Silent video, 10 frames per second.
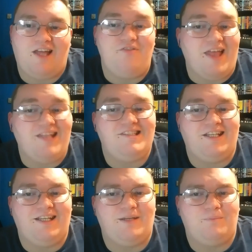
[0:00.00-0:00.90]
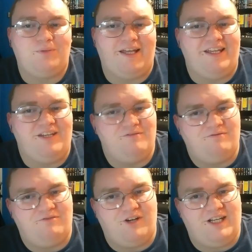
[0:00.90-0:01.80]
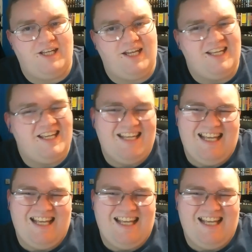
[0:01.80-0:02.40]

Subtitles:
and then seeing him play Freddy,